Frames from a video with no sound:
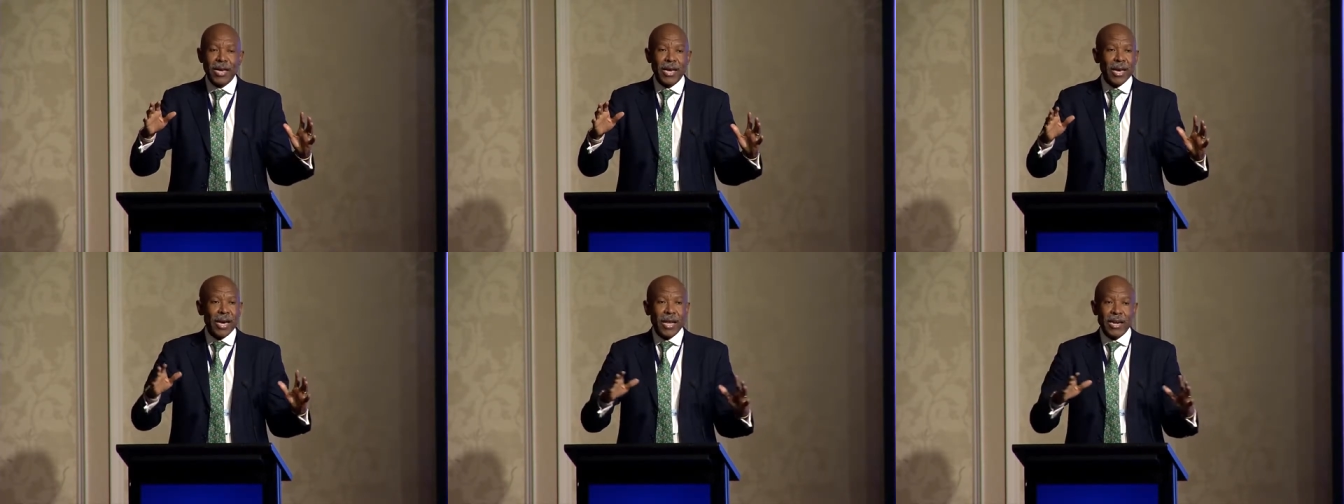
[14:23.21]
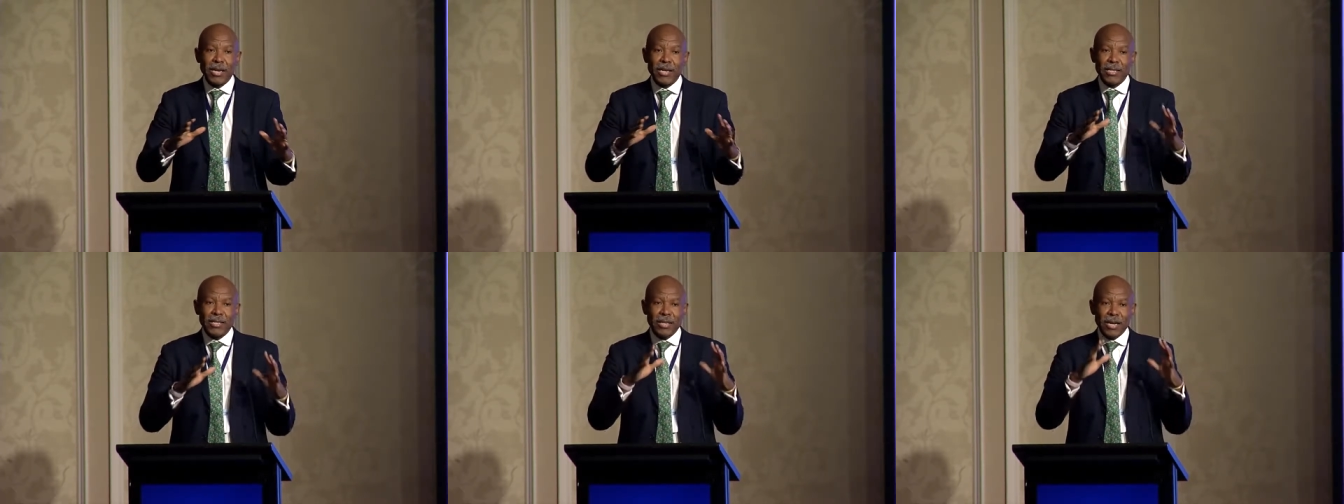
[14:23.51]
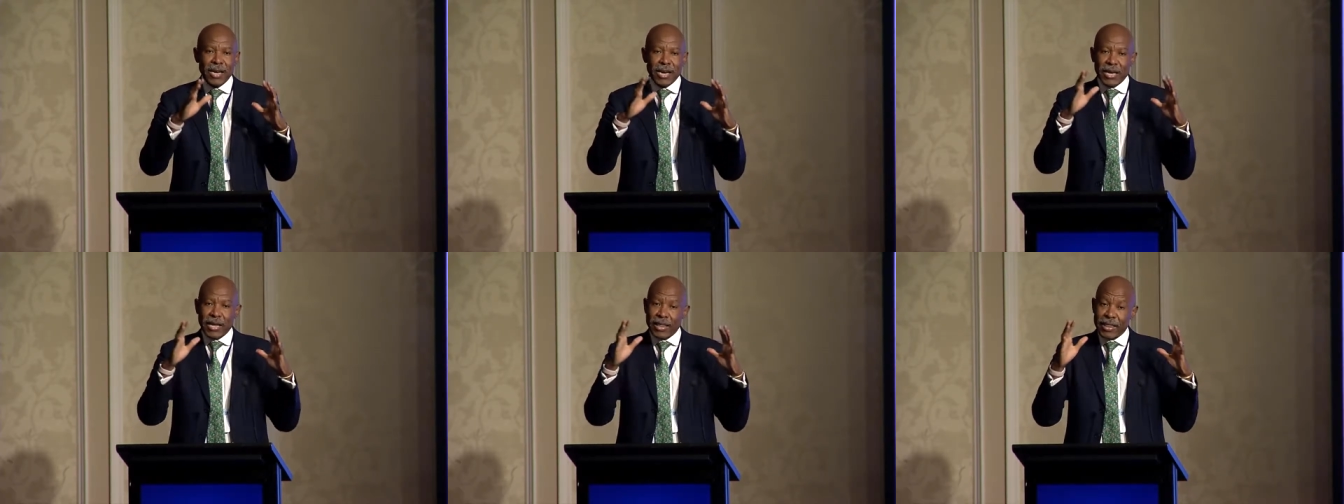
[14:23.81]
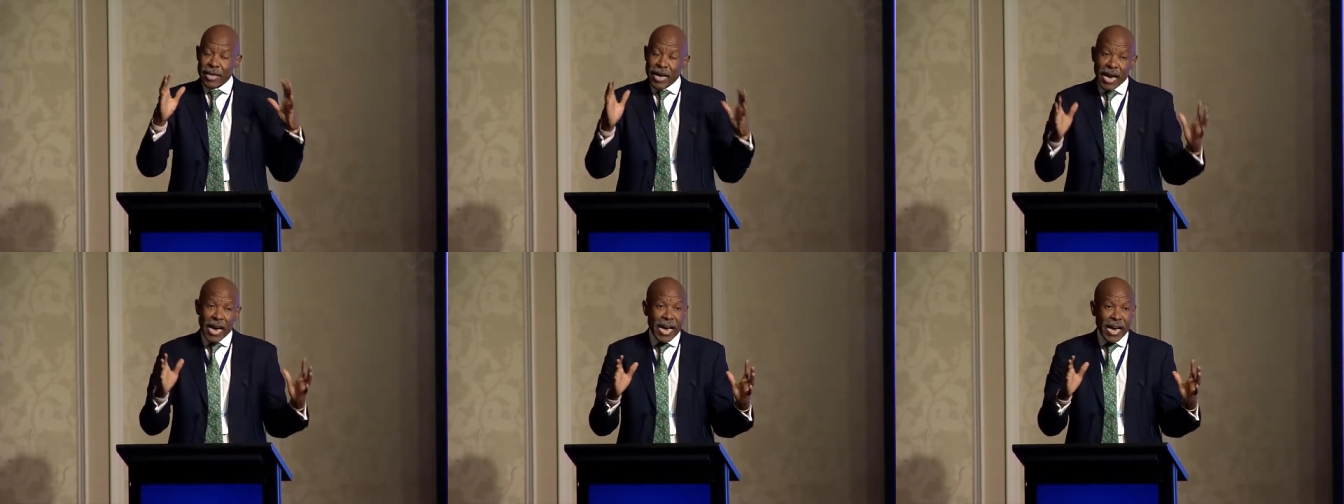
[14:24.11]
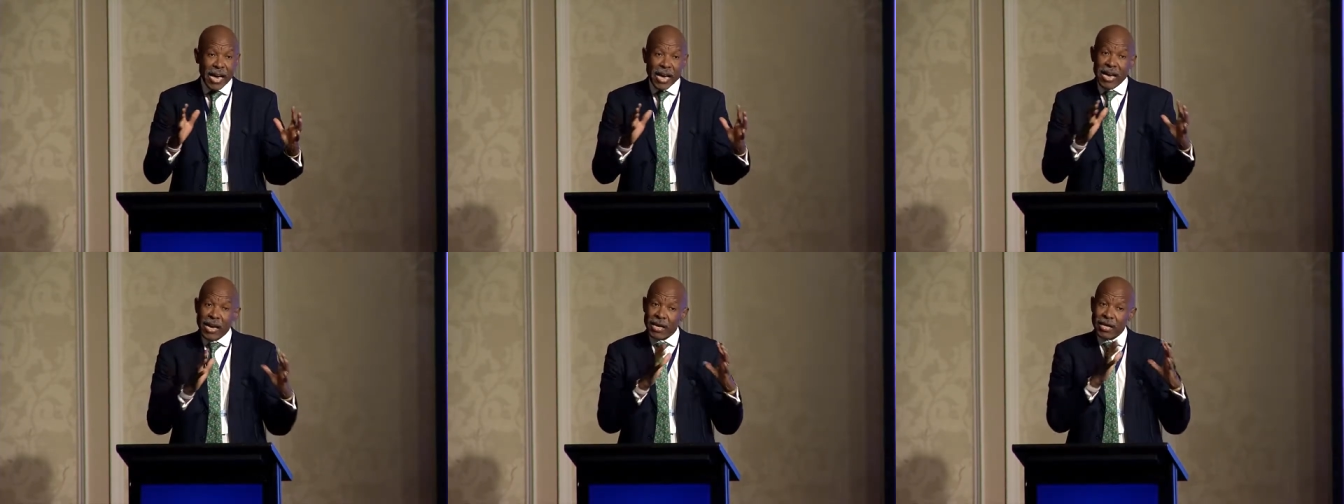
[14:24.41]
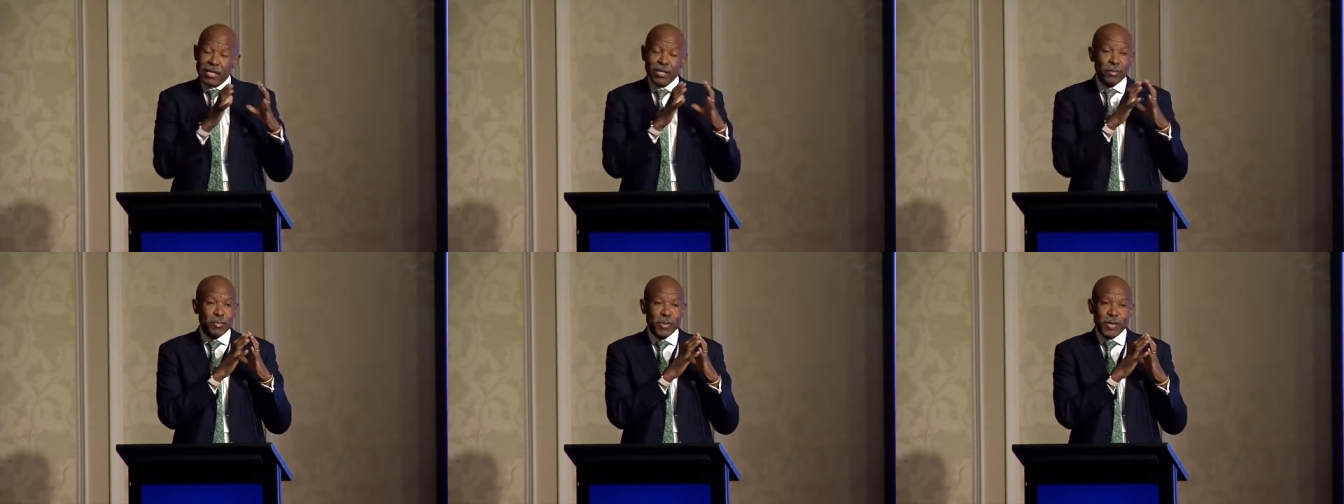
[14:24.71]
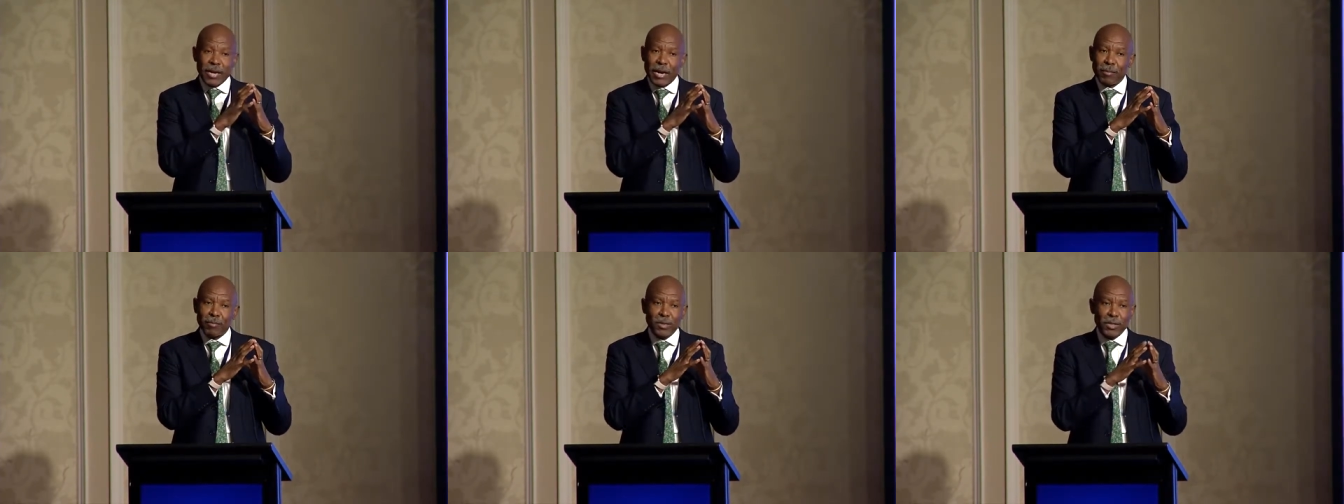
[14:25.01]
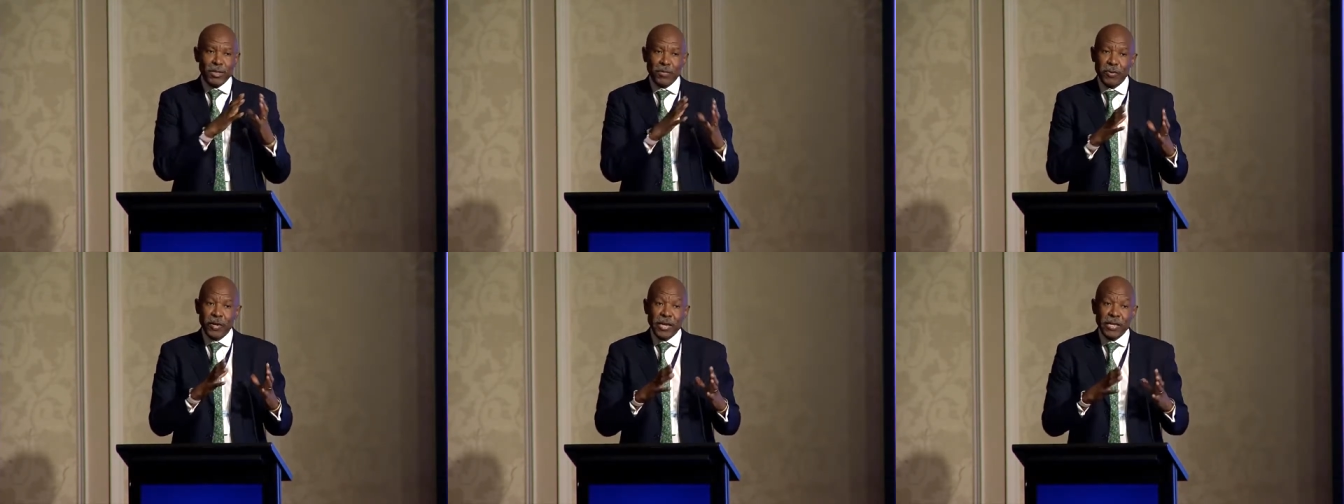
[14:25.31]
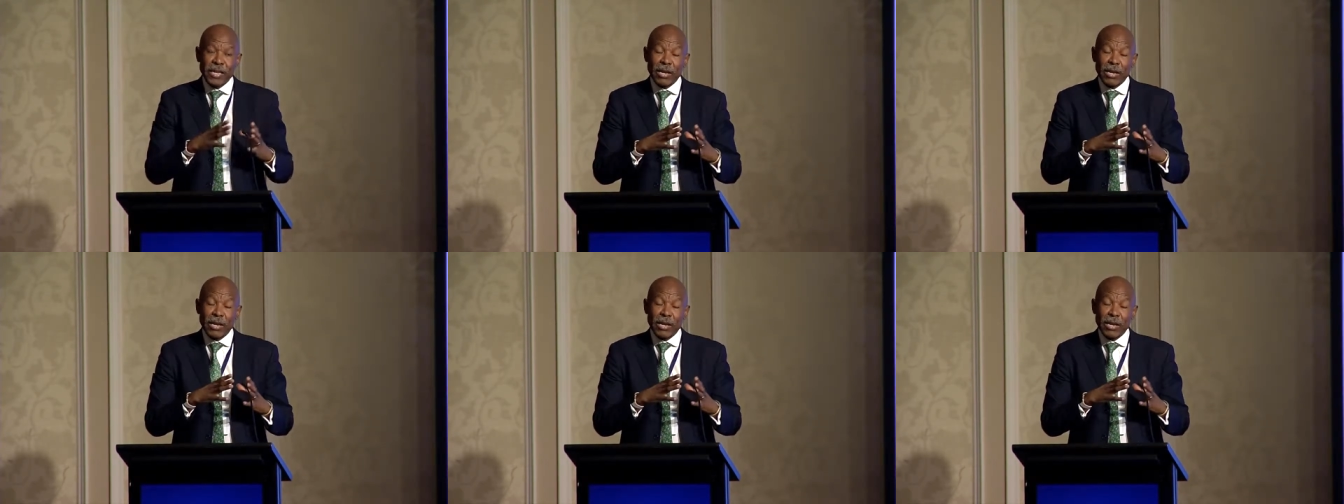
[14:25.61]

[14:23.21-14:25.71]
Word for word: And uh, there it becomes difficult.